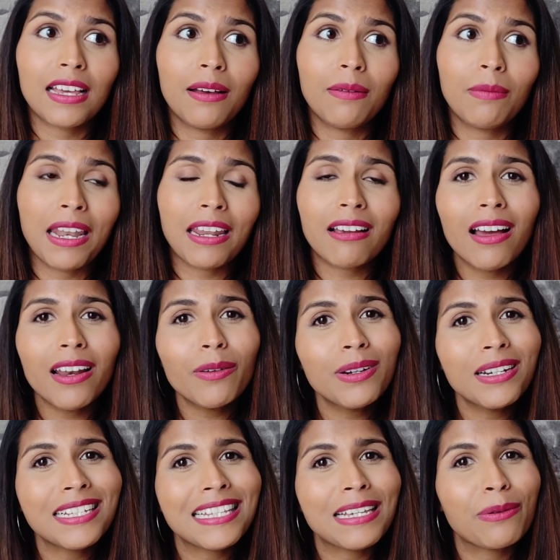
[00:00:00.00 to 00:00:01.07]
And I kind of
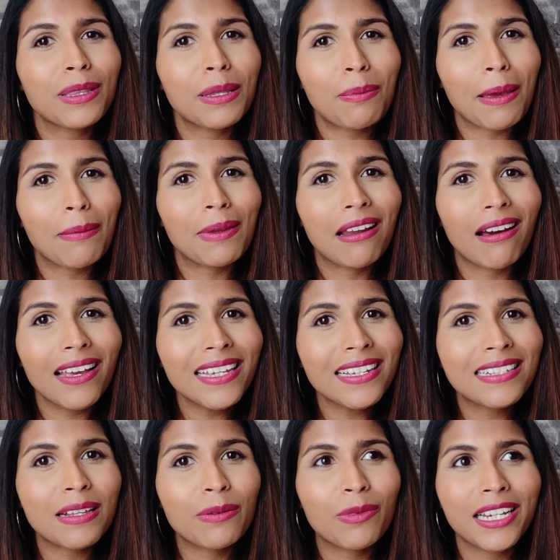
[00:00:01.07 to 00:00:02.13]
want to see what the baby
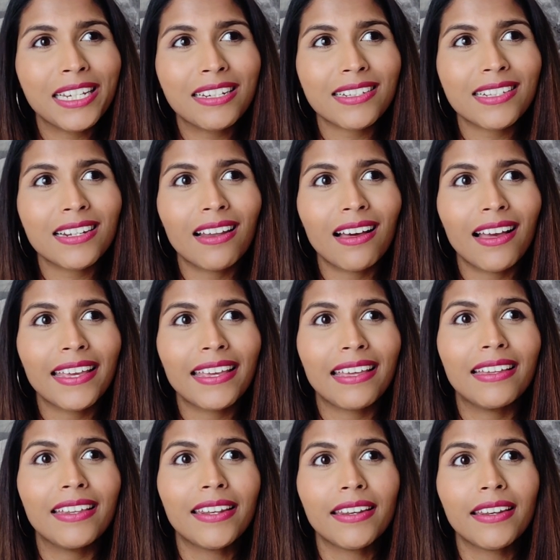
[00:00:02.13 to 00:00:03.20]
likes and what he doesn't
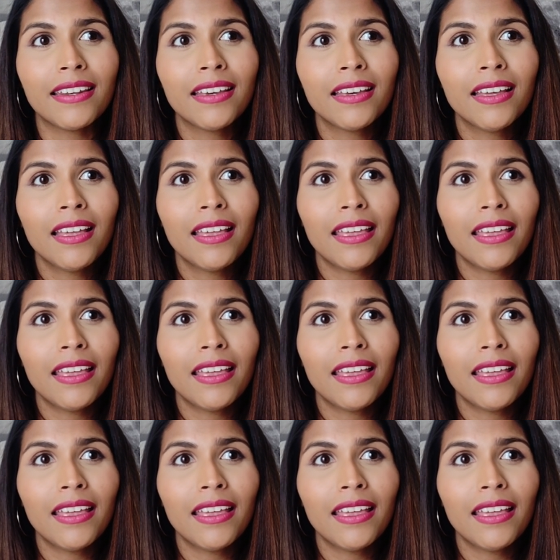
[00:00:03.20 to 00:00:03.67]
like, and